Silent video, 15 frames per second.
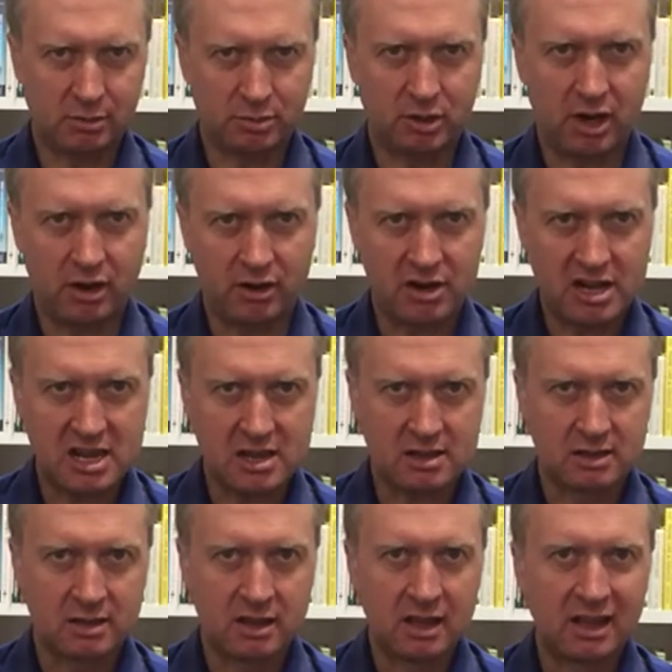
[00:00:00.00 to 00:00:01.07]
a priority.
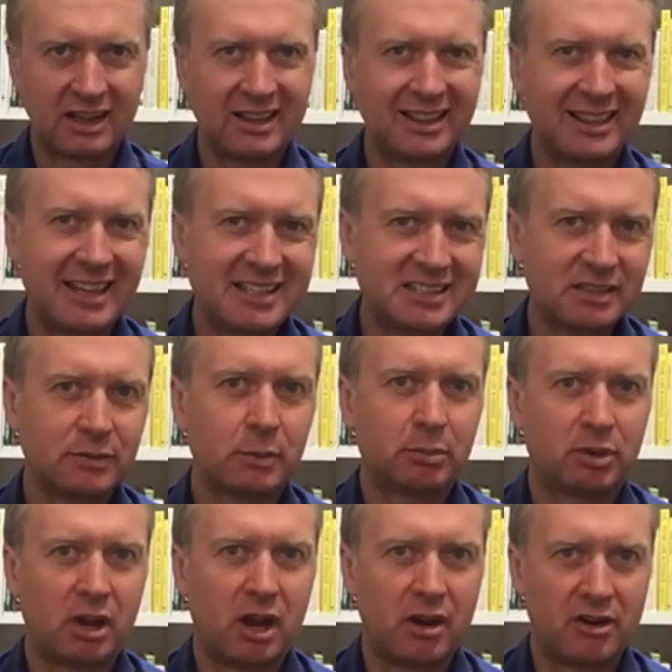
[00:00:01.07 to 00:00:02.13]
Less of a
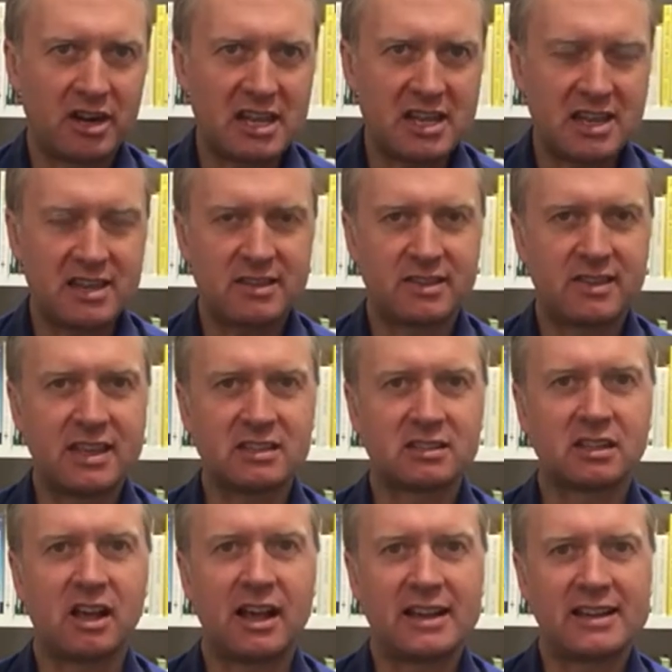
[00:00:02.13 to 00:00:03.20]
priority is
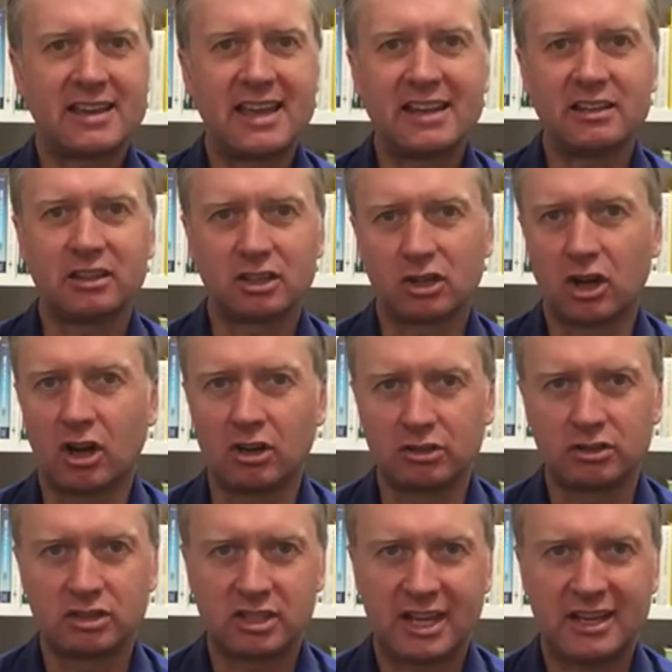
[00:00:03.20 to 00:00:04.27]
things like getting the
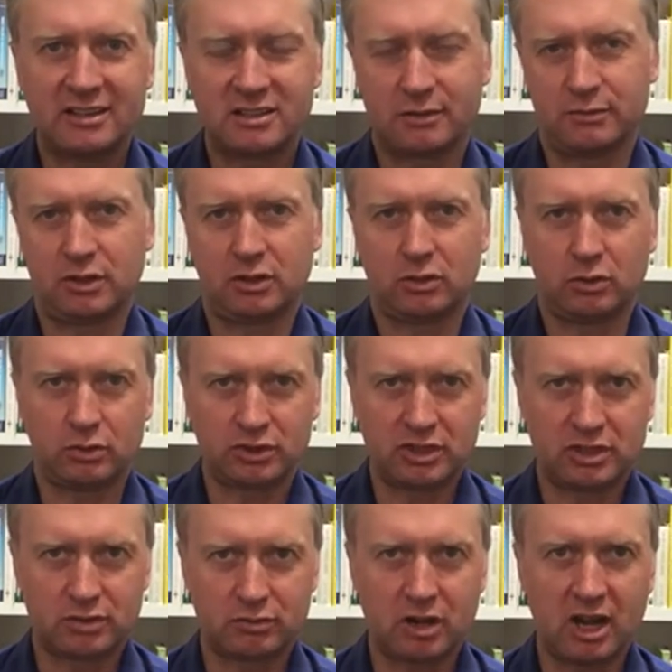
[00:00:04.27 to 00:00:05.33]
content of the
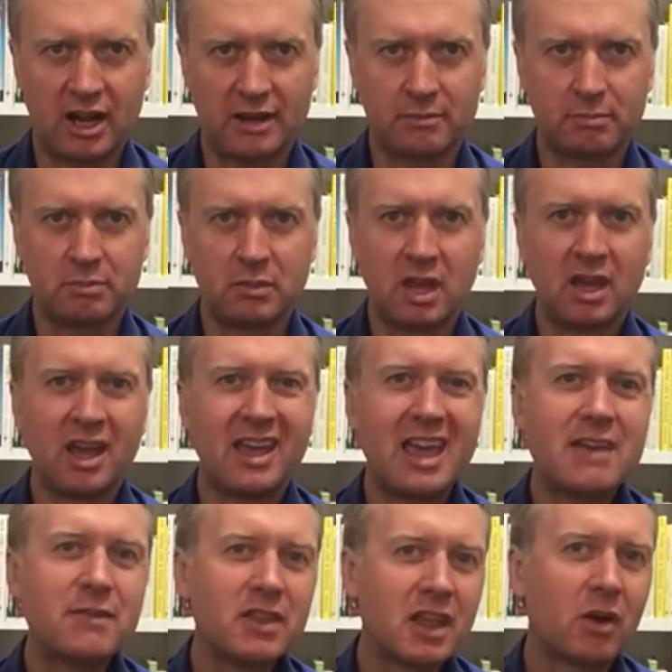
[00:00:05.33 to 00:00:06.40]
courses right.
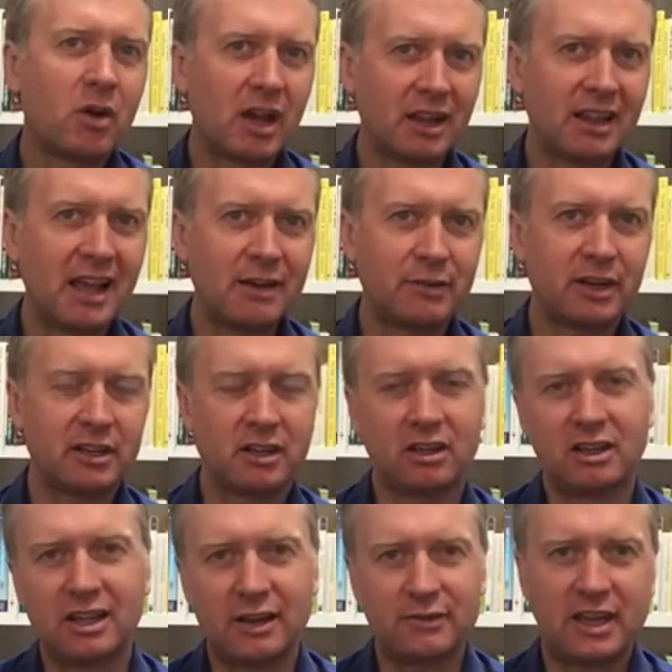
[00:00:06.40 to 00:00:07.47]
Even though I love it,
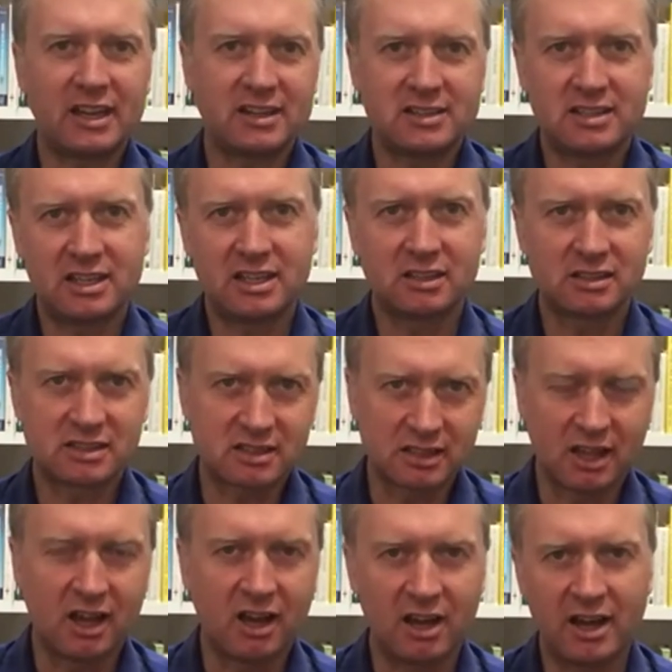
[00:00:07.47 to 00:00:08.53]
I love editing
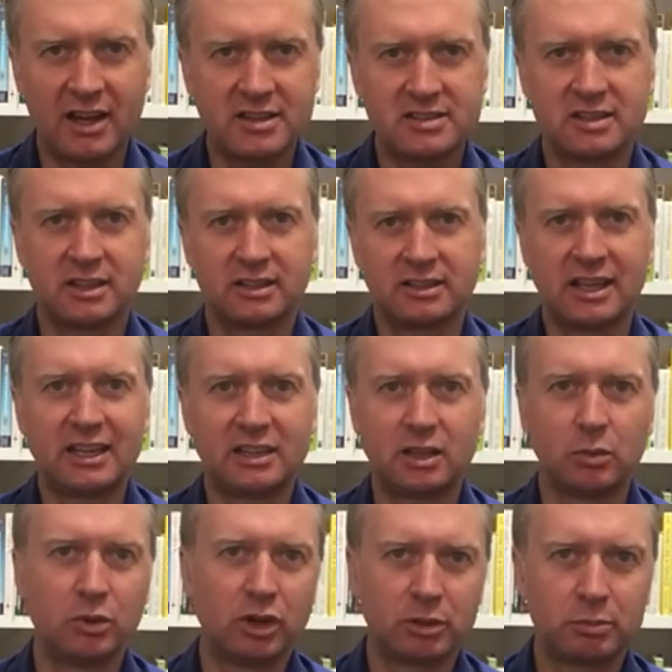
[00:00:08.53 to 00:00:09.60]
slides and getting
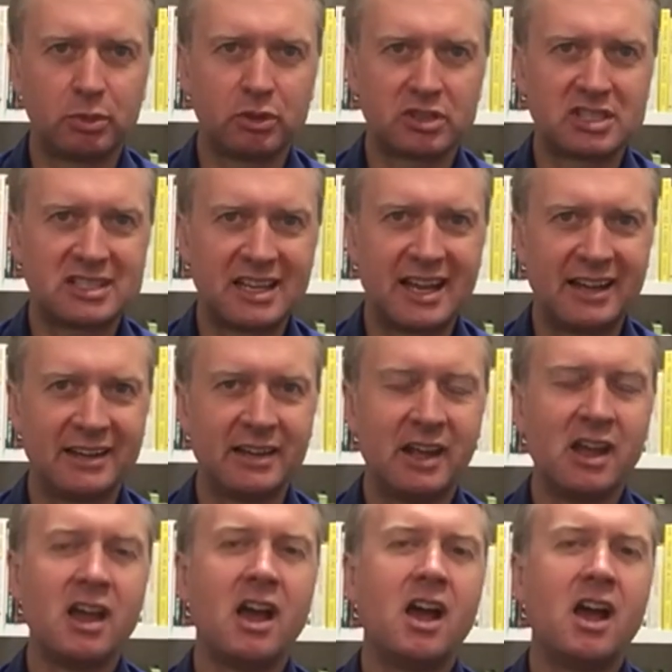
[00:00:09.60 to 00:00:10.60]
the workbooks done,